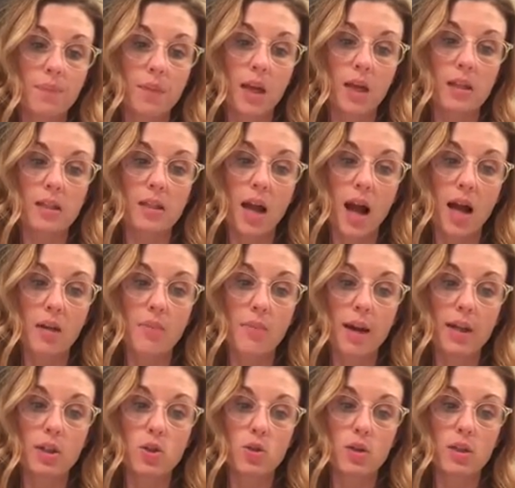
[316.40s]
it's not a
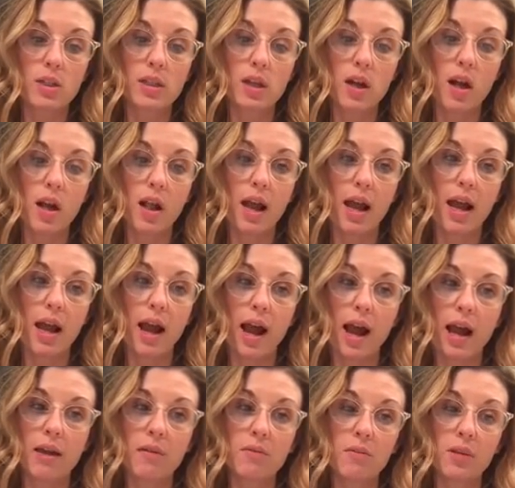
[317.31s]
bad choice at all.
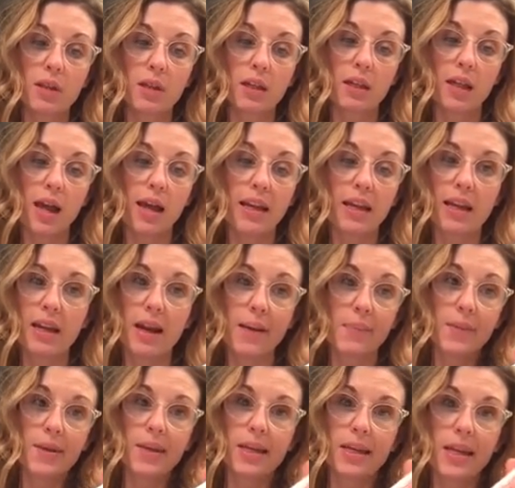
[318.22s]
I really like it.
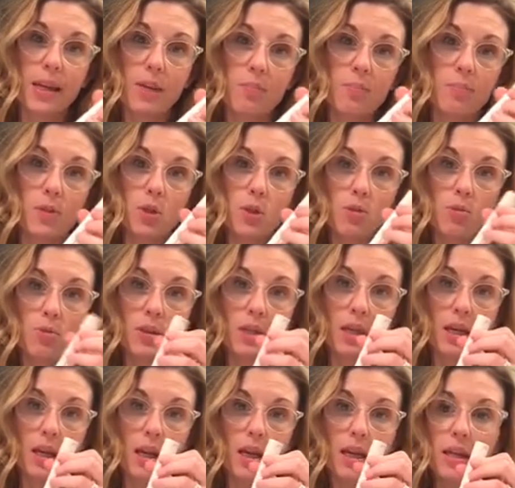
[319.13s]
I'm going to keep
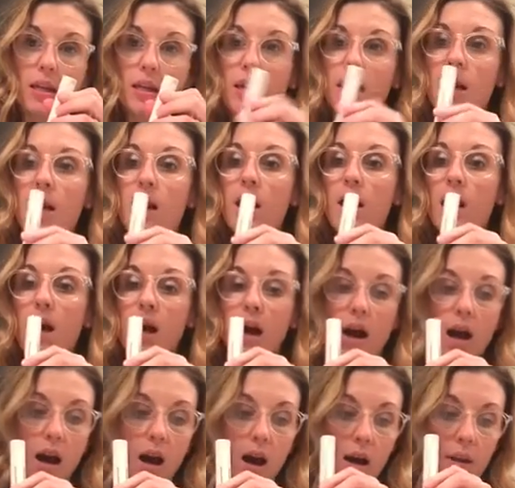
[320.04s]
using it.
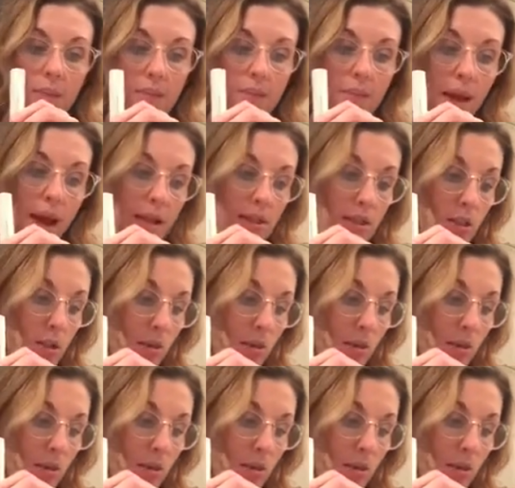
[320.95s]
As